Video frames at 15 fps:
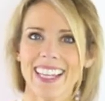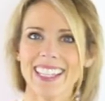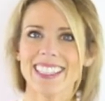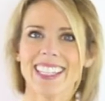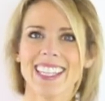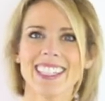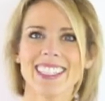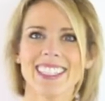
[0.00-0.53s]

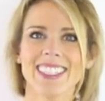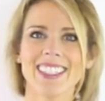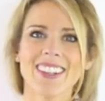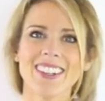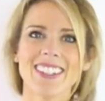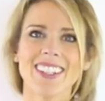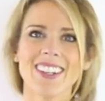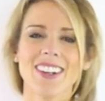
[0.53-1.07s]
let's get
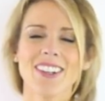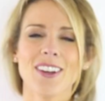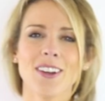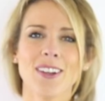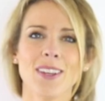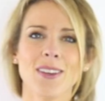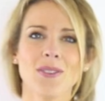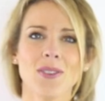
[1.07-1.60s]
started on
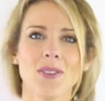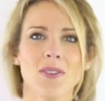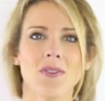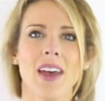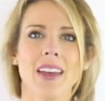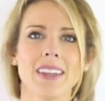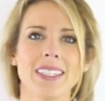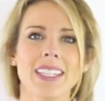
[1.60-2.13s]
our cute little
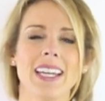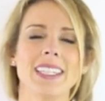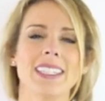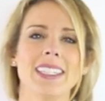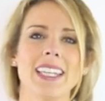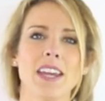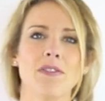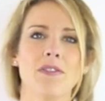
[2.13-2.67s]

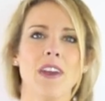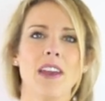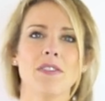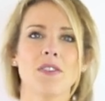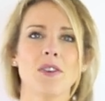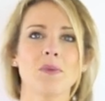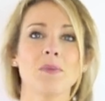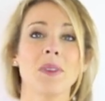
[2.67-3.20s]
Valentine's Day
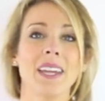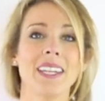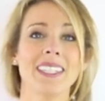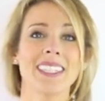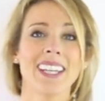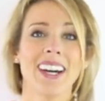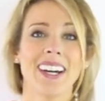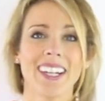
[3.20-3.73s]
favor and
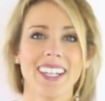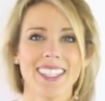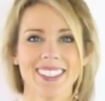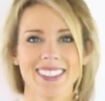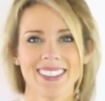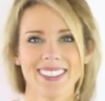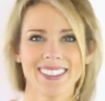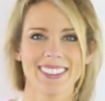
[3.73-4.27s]
place card.